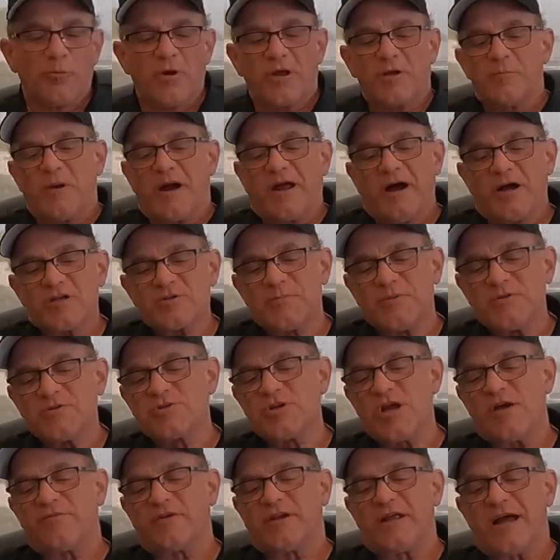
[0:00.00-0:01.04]
Rick, my
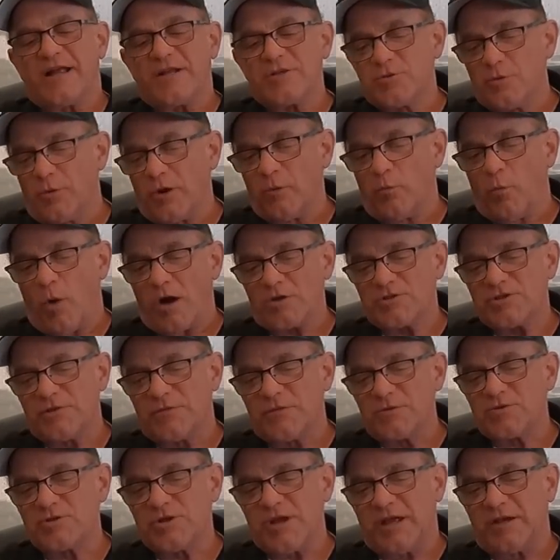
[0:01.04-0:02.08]
husband Jeff and I enjoy
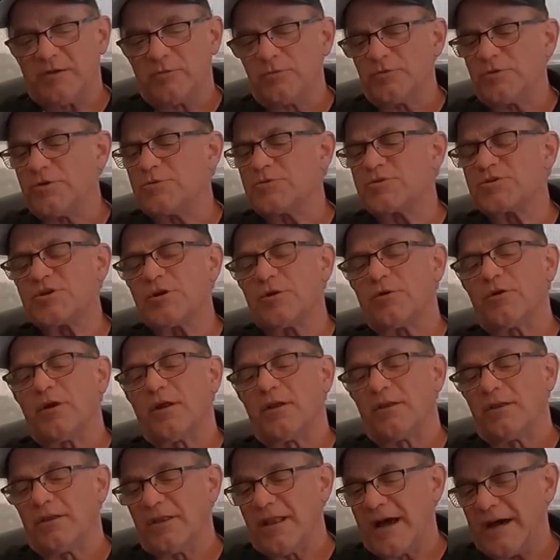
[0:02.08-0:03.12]
watching the channel. You share
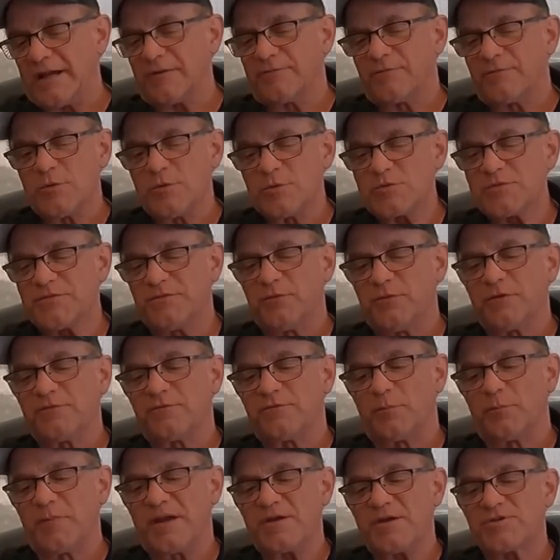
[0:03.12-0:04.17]
a lot of useful
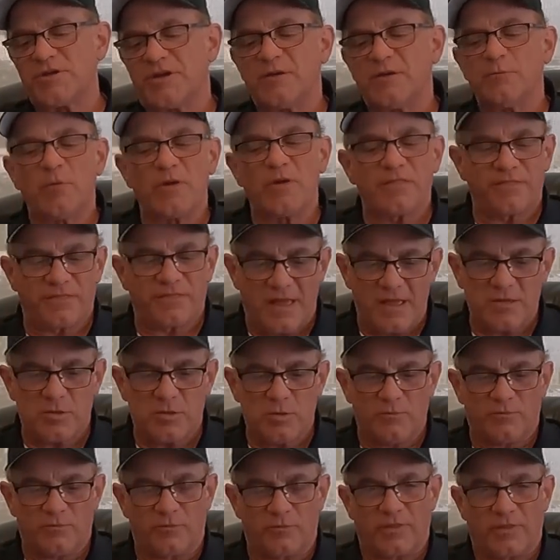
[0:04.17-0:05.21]
information, and we thank
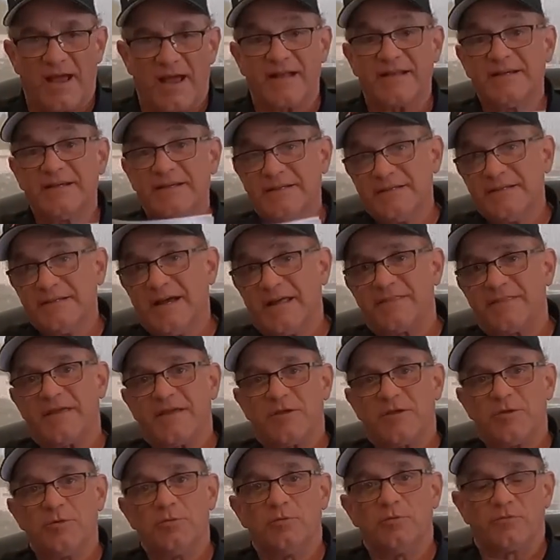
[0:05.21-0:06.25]
you for that. I
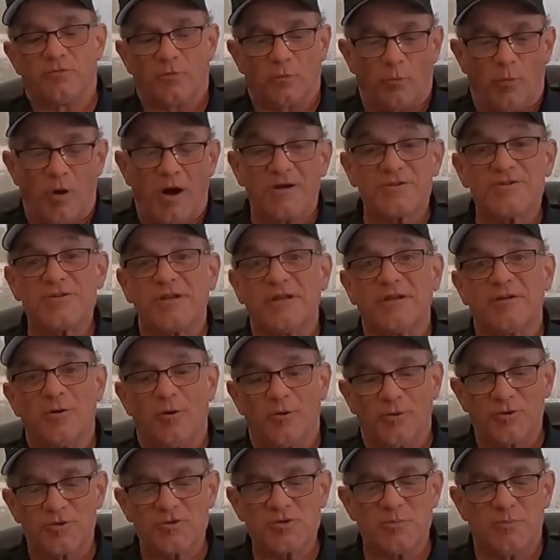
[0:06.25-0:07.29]
thank you for watching and
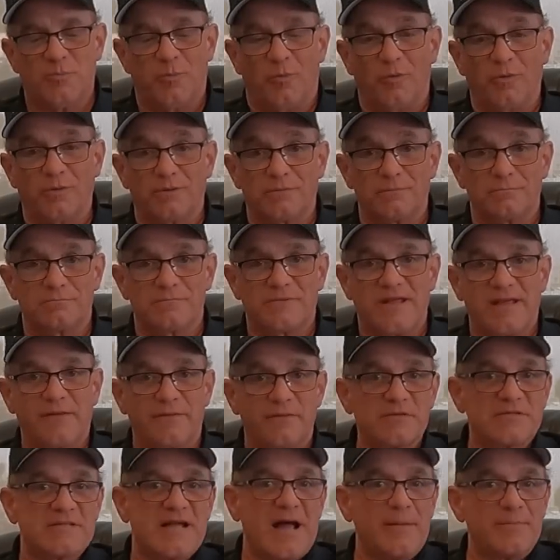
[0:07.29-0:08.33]
all your support and
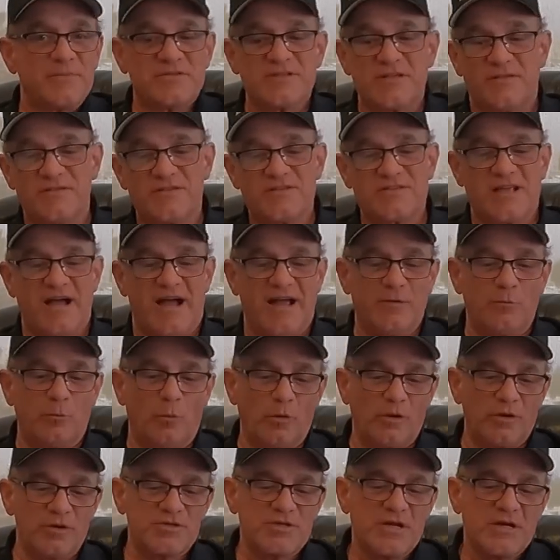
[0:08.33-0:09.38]
taking the time to send these kind
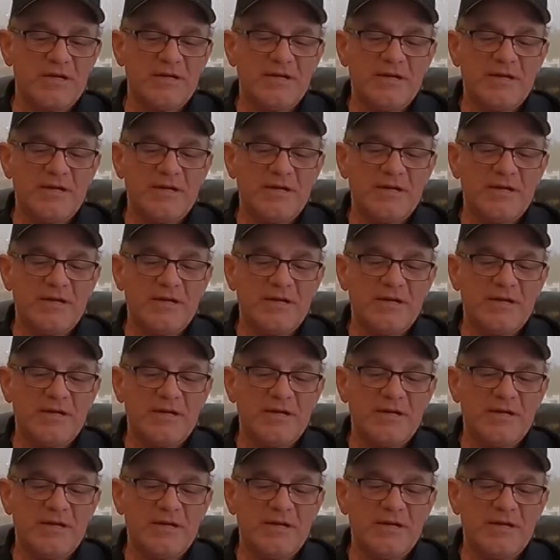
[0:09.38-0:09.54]
words.